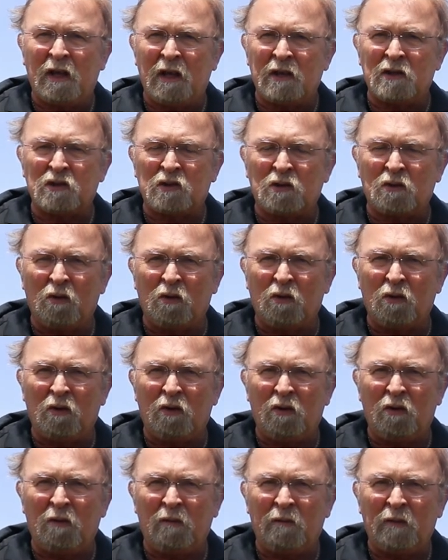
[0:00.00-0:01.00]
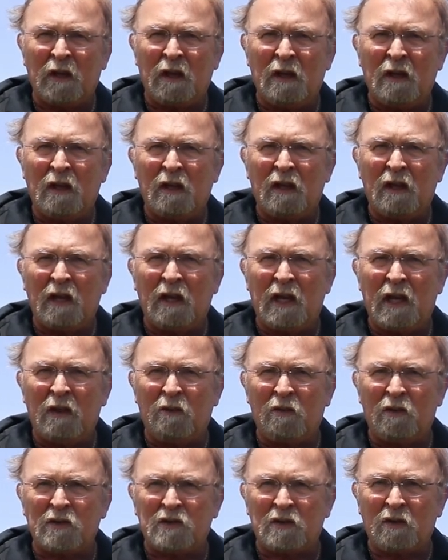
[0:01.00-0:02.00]
in school. He
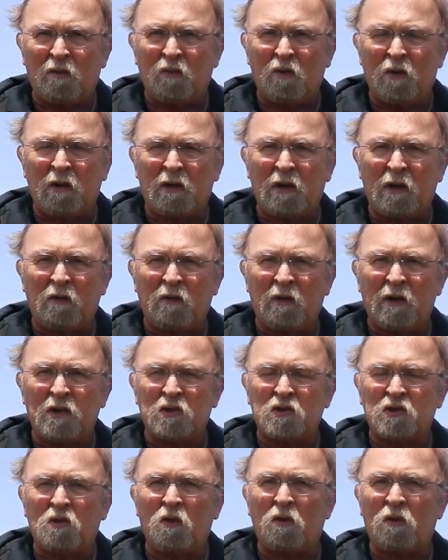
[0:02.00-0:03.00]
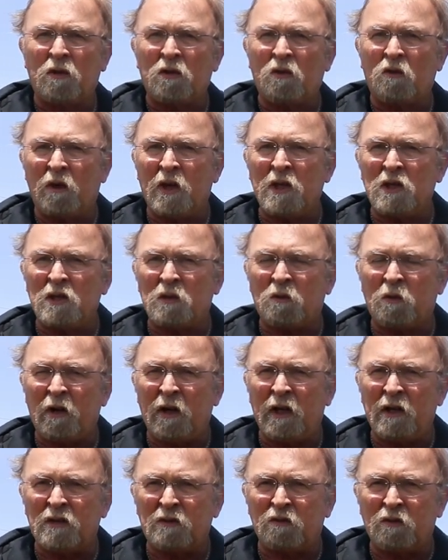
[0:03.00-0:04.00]
was a worker at a store in Green
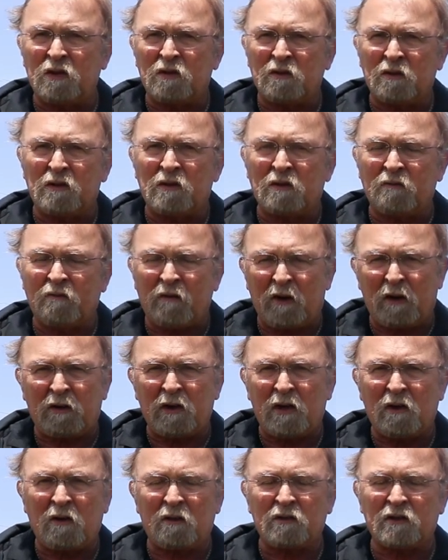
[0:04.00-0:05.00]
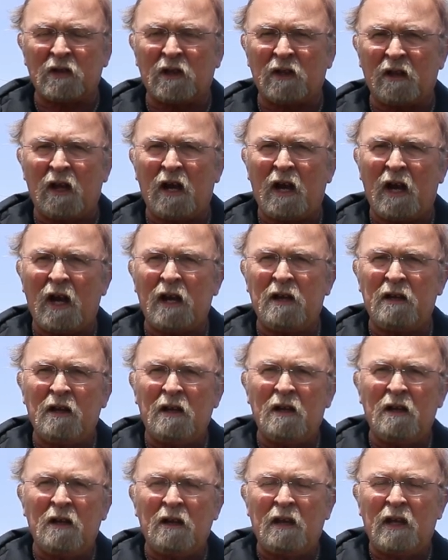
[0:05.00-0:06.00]
Springs, which was fairly close to Clyde.
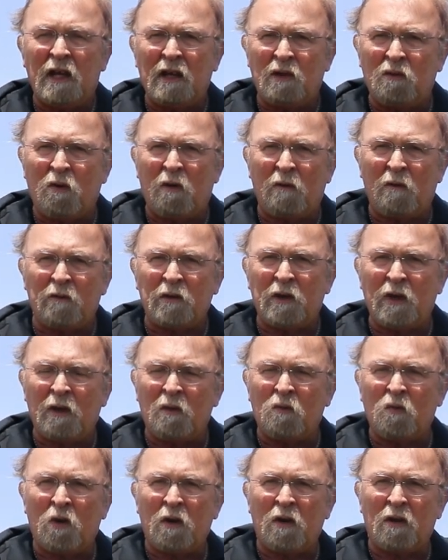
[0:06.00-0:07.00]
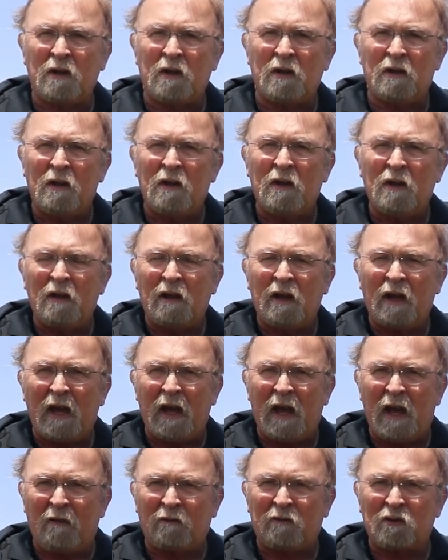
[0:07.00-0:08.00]
He'd go over there and work
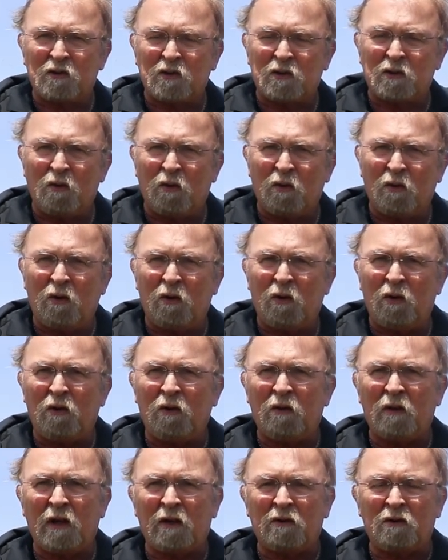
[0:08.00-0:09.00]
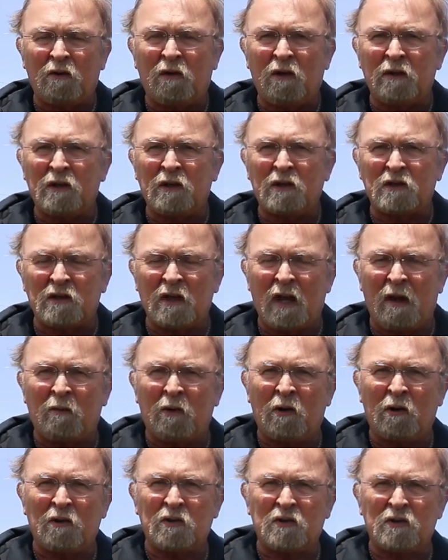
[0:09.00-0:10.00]
after school, and during the
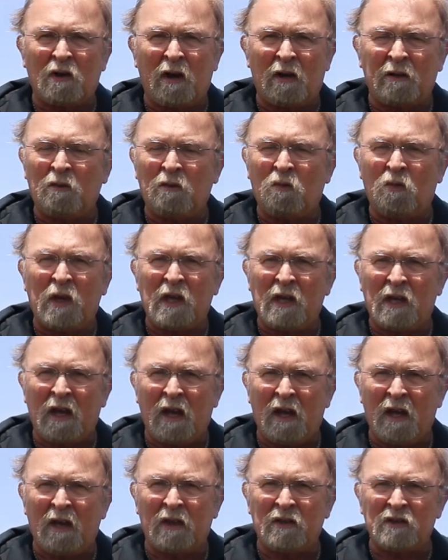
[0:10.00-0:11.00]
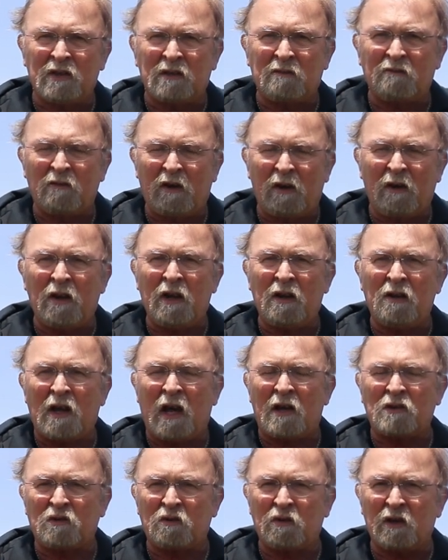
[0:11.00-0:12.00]
summers, on the weekends, very
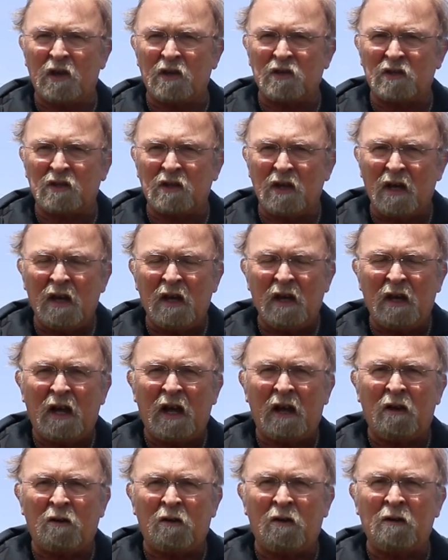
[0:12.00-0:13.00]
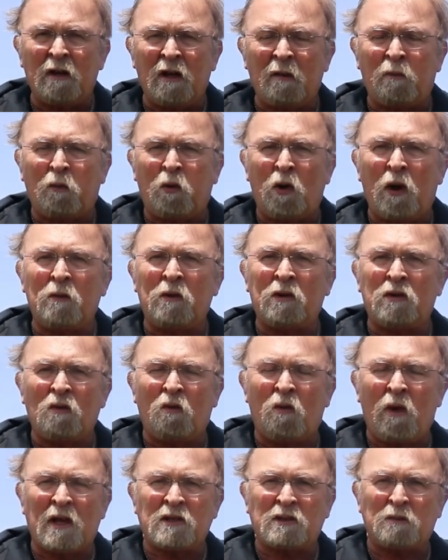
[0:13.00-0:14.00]
industrious, and earned an appointment to
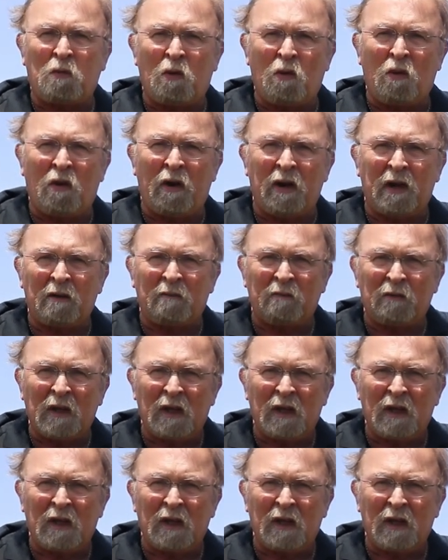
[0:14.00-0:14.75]
West Point,